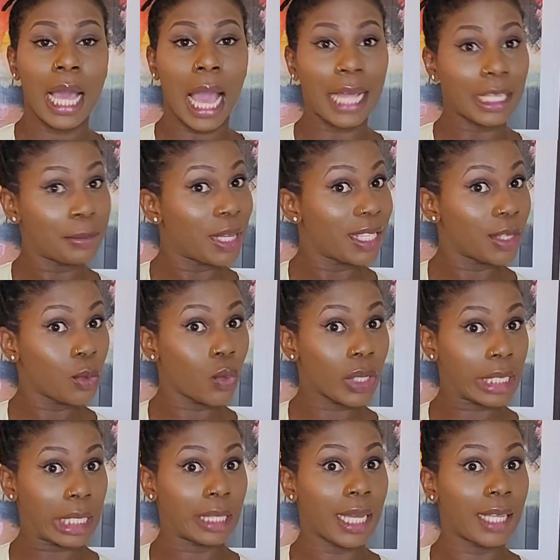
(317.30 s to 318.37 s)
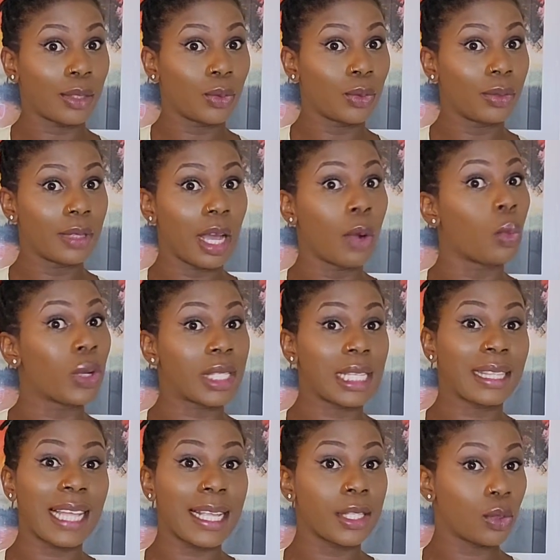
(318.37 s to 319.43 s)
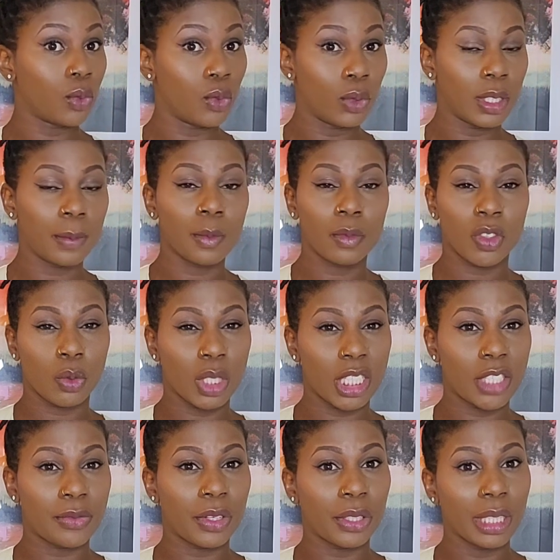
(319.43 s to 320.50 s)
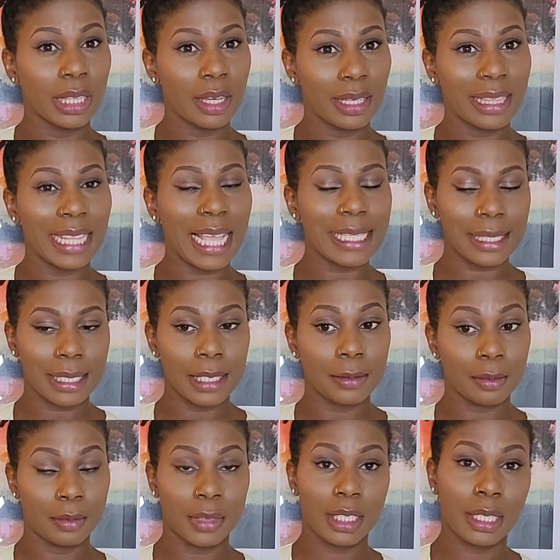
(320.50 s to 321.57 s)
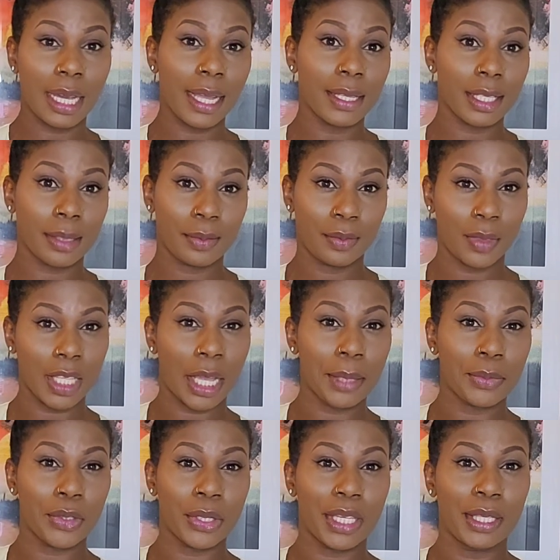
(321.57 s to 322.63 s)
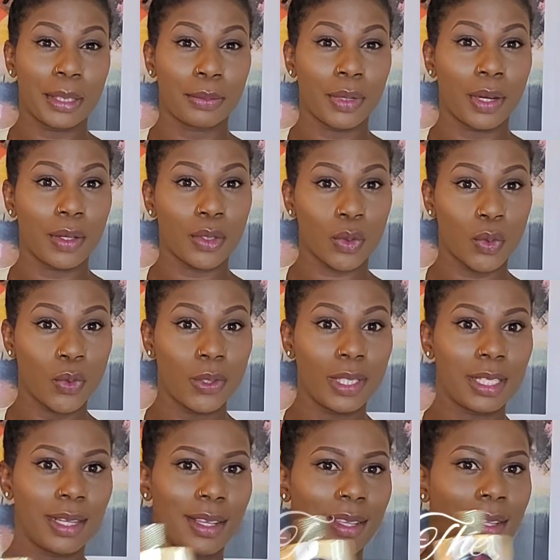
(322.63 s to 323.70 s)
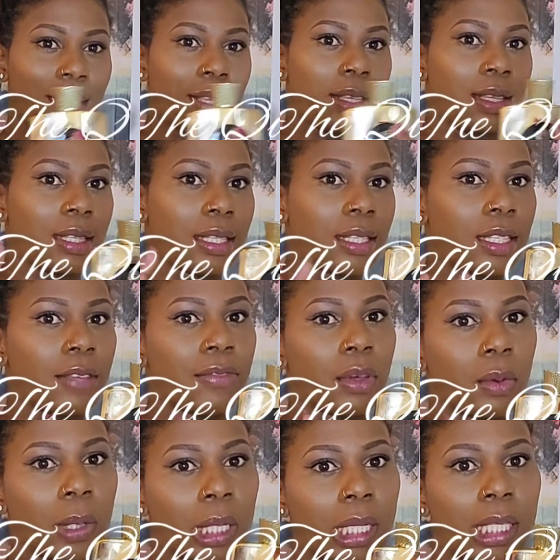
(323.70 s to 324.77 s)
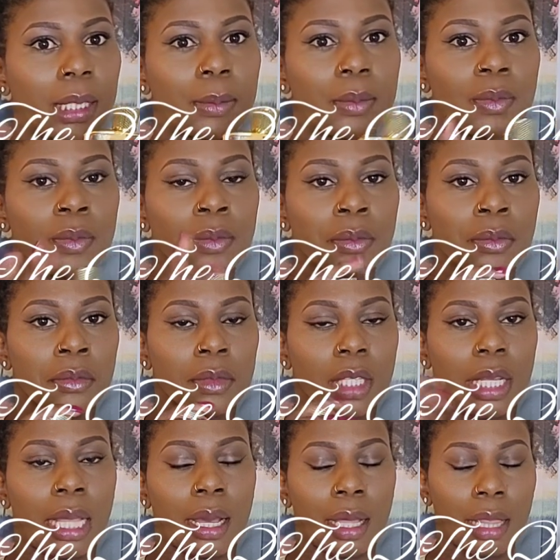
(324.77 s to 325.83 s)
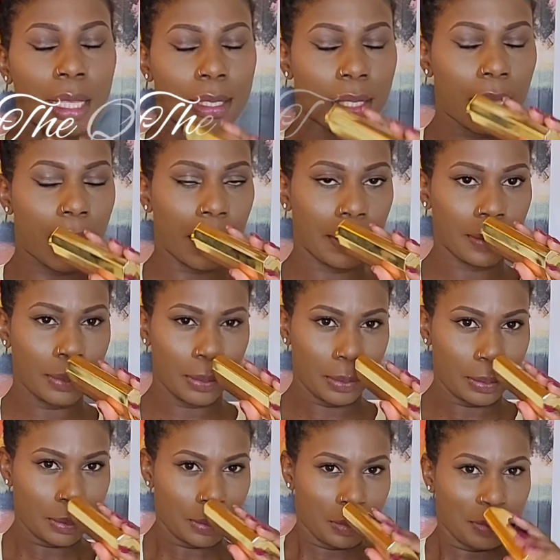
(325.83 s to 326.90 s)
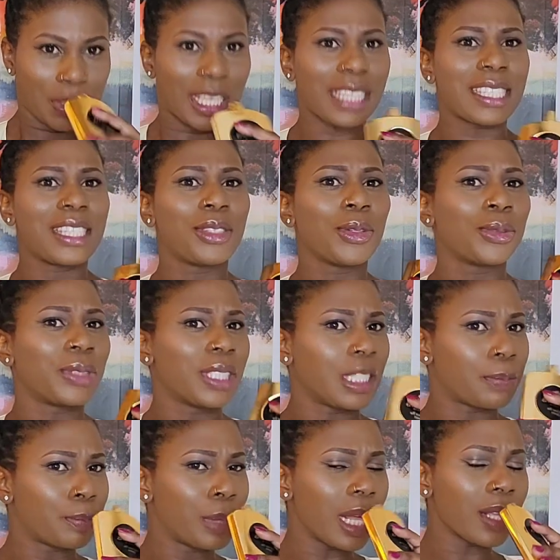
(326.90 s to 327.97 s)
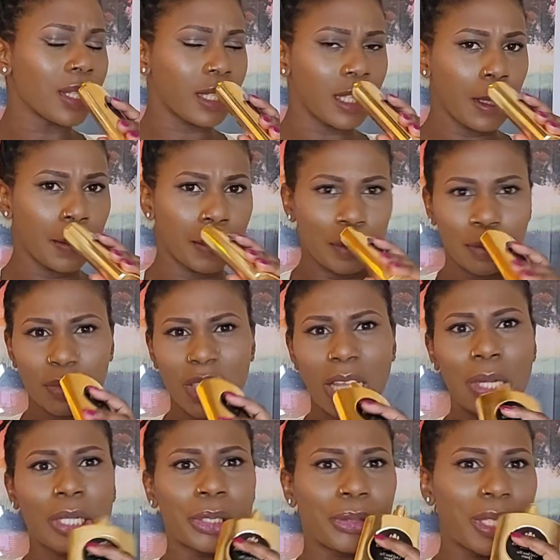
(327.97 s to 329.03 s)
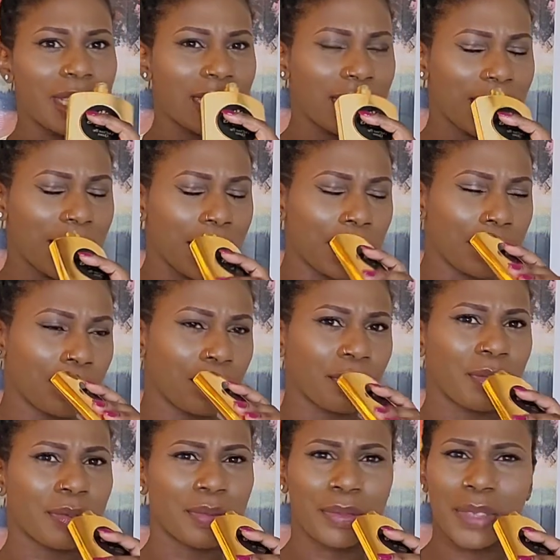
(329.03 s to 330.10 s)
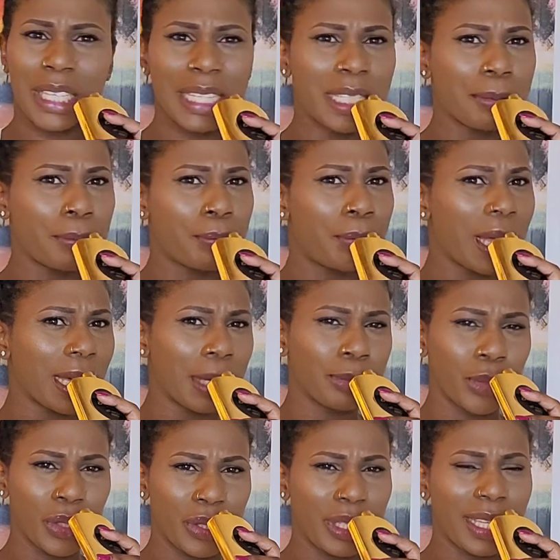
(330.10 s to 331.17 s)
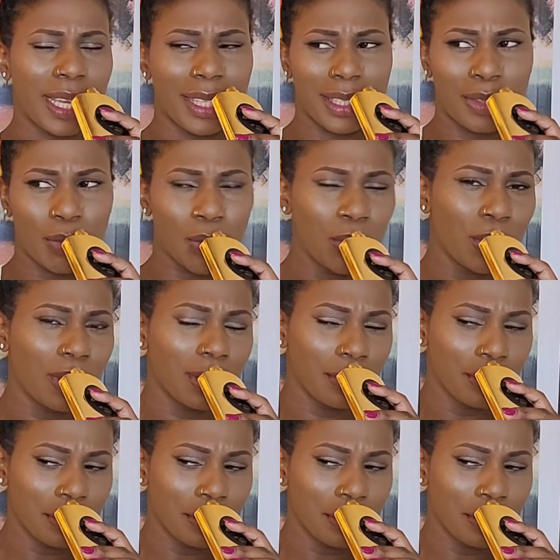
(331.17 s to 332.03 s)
An amazing westernized oud, which is very long lasting. Guys, I am talking about Oud C'est the Queen. Let's see. Getting orange blossom, Earl Grey tea, getting bergamot, you're getting oud,